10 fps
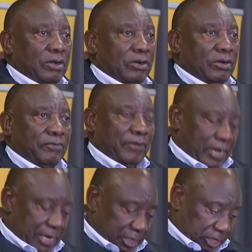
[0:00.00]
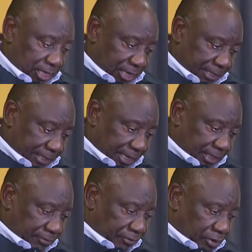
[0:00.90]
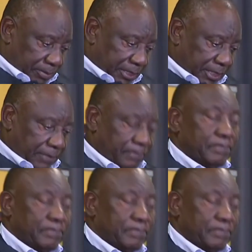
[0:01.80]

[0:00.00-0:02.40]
of our National Executive Committee,